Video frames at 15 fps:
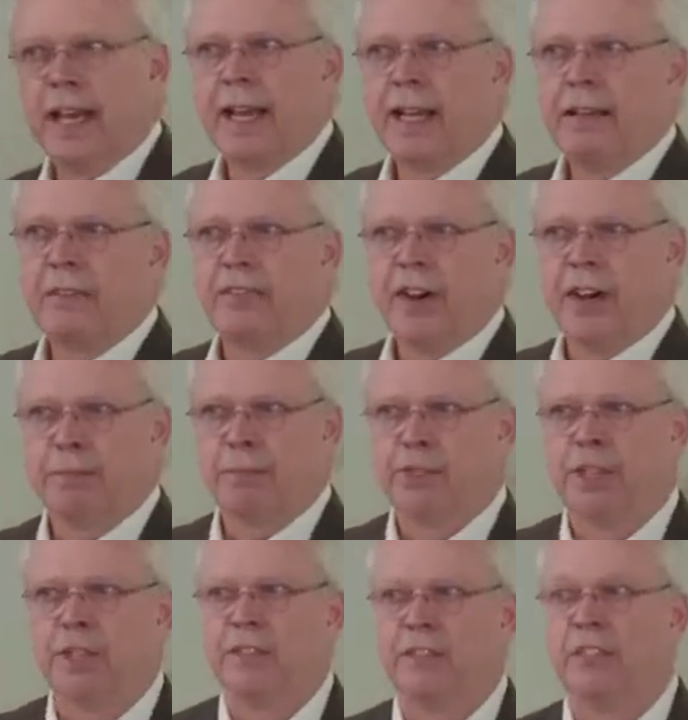to
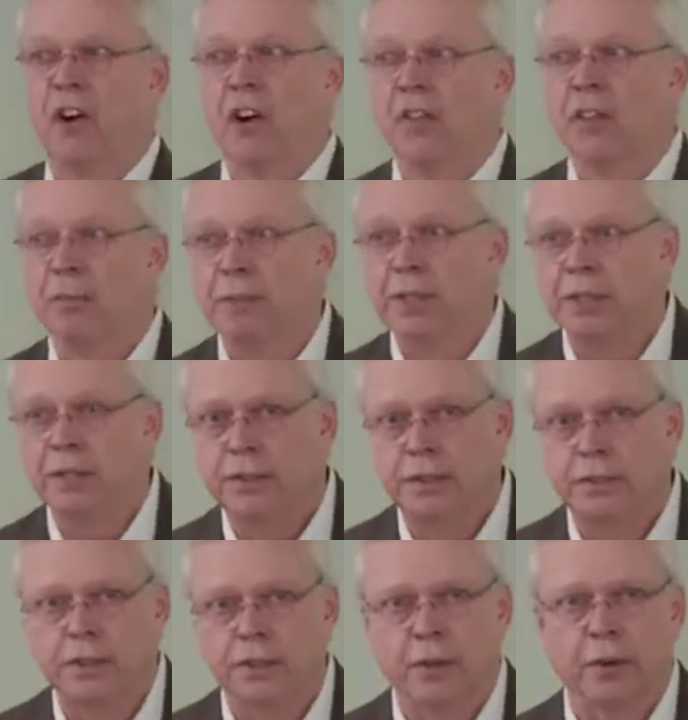85% of all the
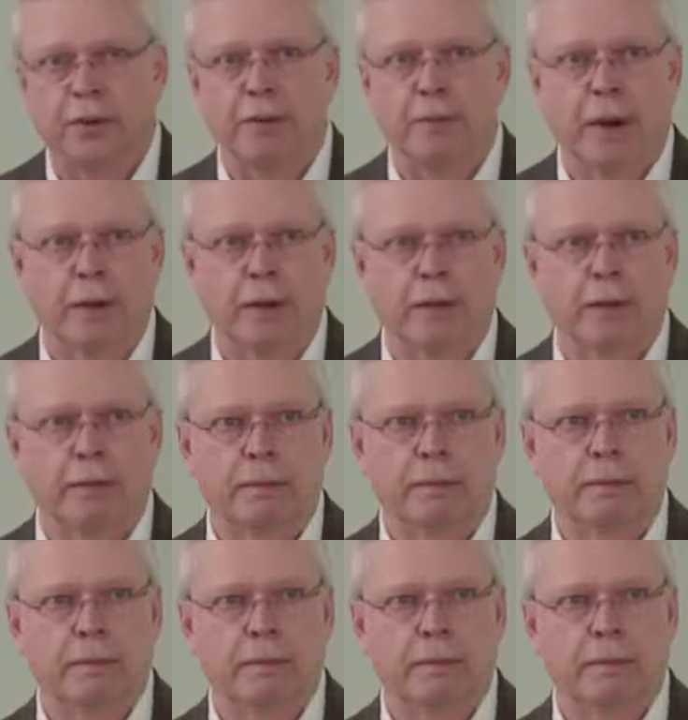businesses in North America.